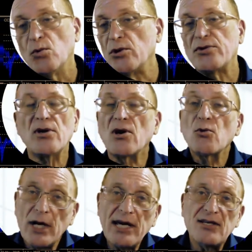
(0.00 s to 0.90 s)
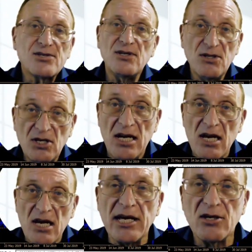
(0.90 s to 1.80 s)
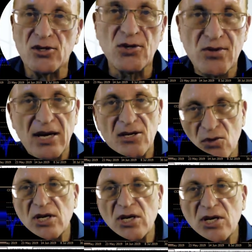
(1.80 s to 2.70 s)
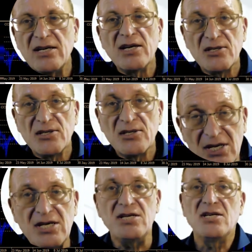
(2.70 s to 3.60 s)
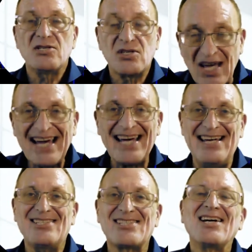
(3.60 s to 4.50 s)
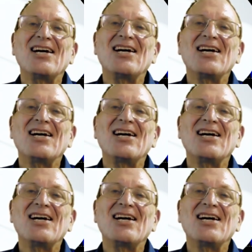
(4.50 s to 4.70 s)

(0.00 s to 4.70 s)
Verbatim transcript: Well, there are ways that anybody could do that. You can see signs